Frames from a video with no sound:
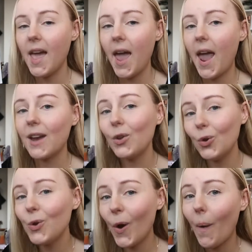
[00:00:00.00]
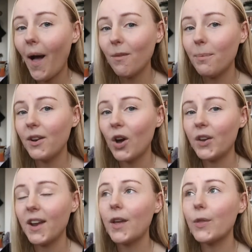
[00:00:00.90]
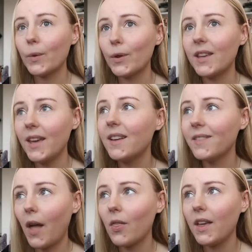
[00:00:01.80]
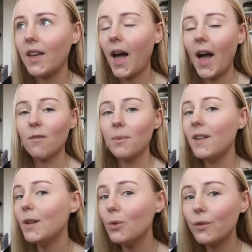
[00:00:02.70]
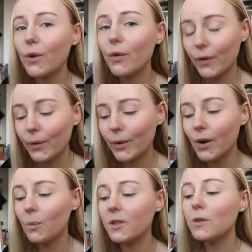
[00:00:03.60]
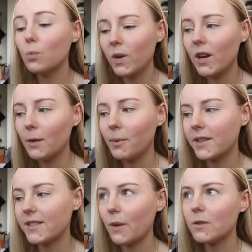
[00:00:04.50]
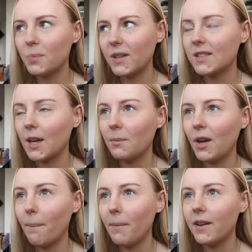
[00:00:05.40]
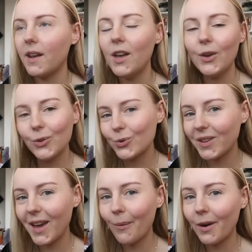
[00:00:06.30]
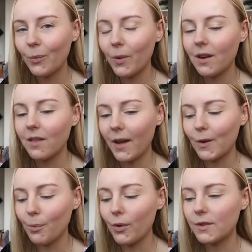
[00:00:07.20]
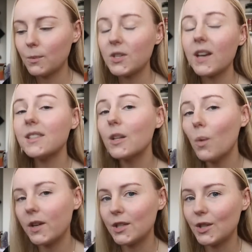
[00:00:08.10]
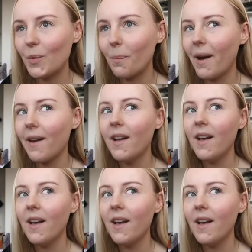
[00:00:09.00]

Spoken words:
And you know, I've been on a thriller kick lately. I've been in the mood for a thriller, which is weird because now spring is coming up and usually I want to read lighter books, which I still want to do, but